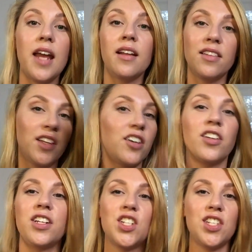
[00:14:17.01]
And it
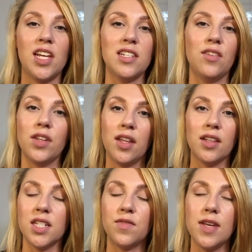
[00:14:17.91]
literally just says everything
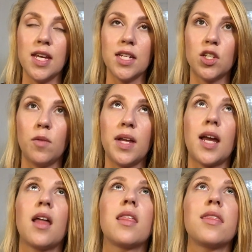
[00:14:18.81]
that's vegan. So I'm
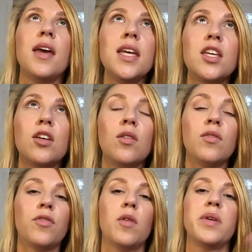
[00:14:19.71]
like, thank you
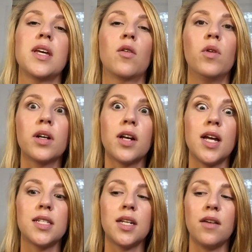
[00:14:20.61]
for being
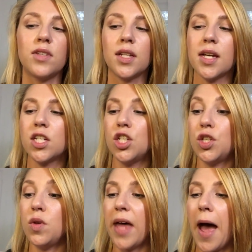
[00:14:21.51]
organized enough to like
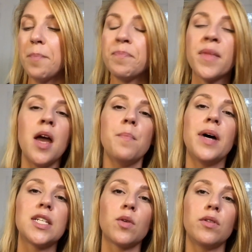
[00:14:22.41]
do that.
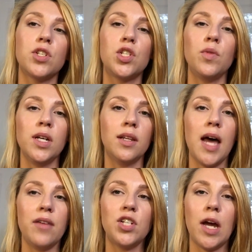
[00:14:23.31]
But so I was doing a
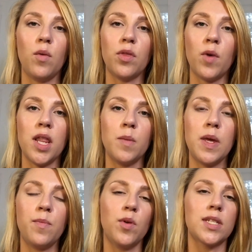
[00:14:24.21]
live chat with one of the
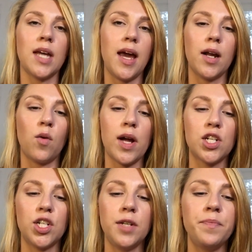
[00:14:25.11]
people because I had a
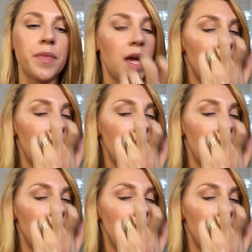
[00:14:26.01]
question.